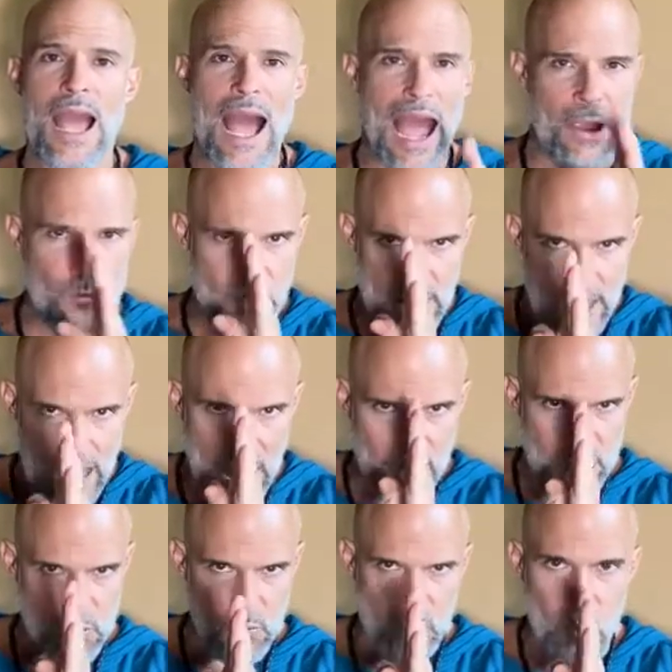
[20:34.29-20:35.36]
I really
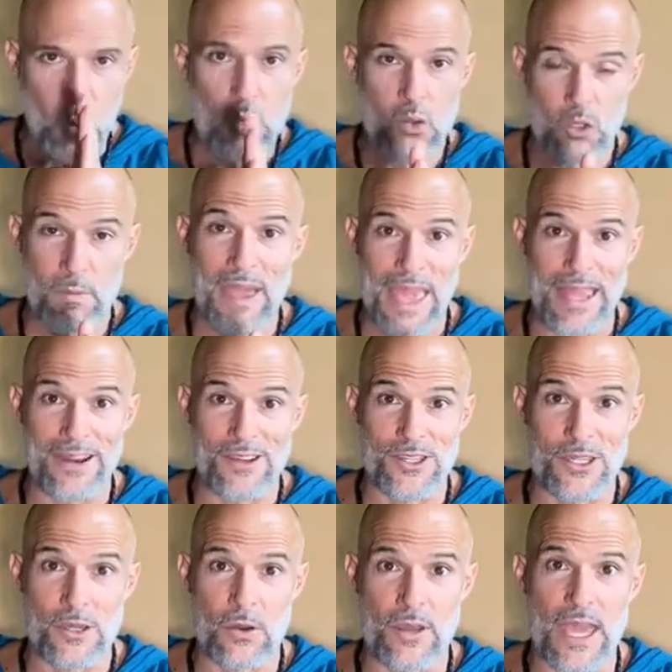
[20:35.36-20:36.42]
have to focus my
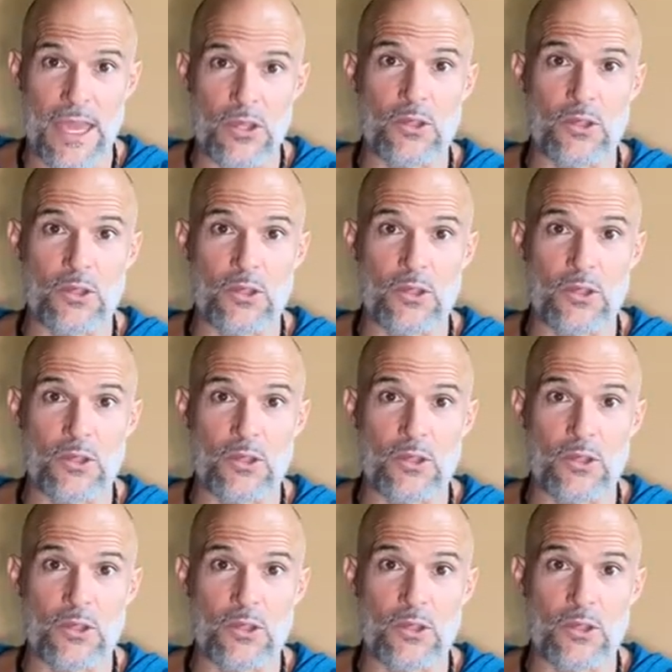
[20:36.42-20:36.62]
energy, okay?